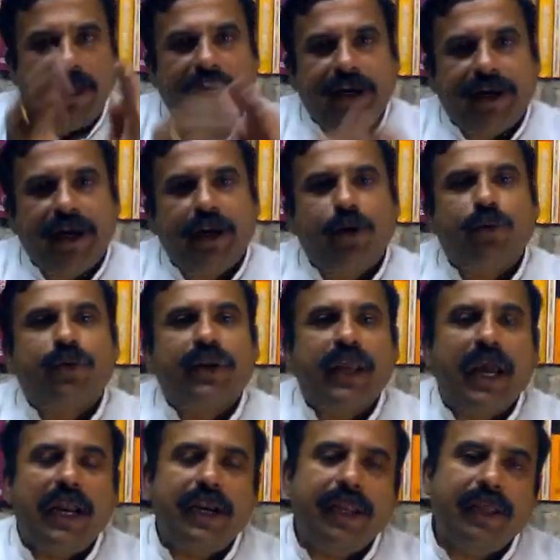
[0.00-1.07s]
to penetrate
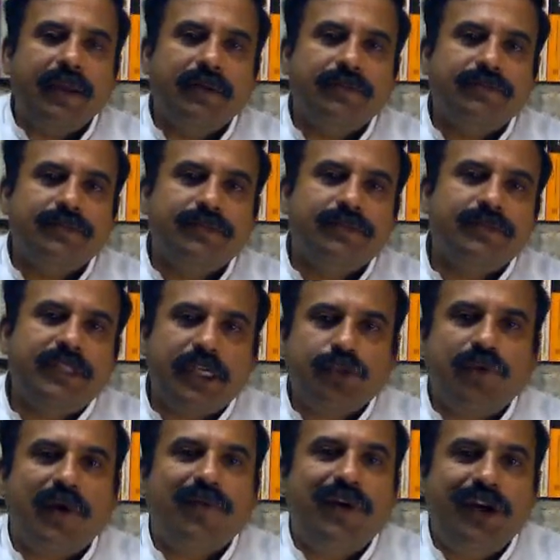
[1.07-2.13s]
into the reality.
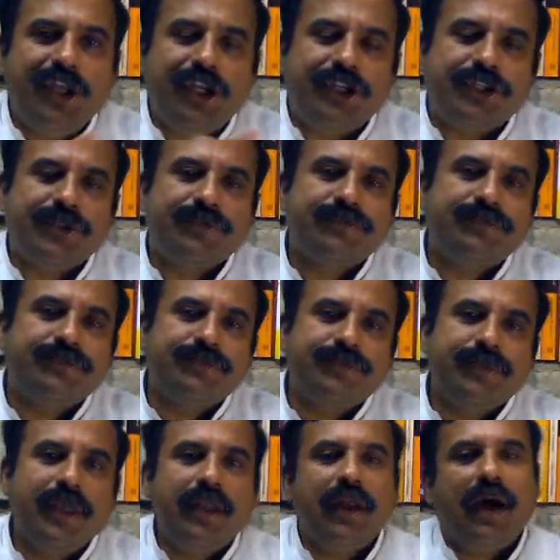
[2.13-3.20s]
That's what we teach
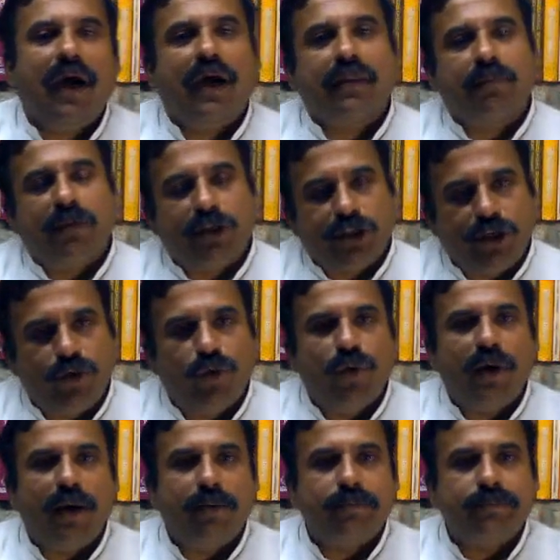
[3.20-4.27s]
in
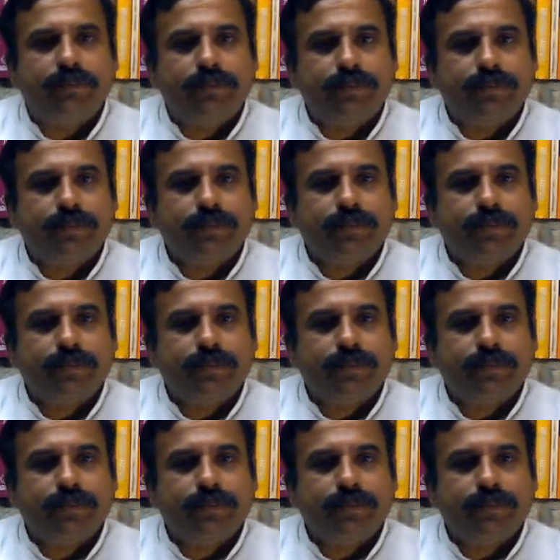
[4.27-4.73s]
Atmanashana Yoga.